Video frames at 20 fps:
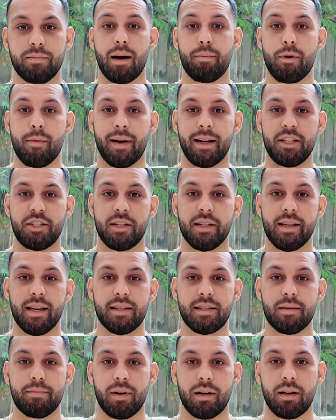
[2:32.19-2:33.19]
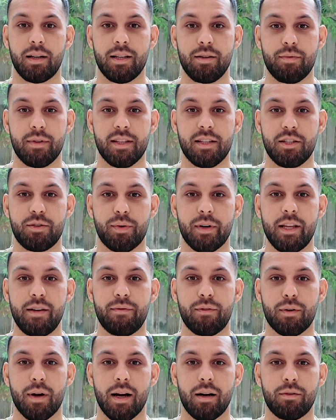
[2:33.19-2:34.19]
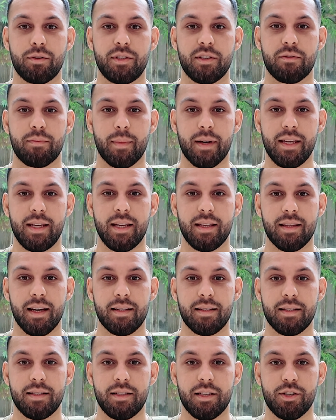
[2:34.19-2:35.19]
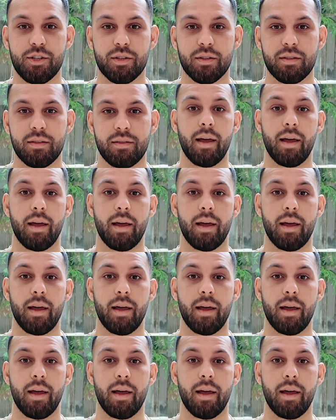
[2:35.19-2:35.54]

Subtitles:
And we managed to get to Bali within 24 hours of making that decision.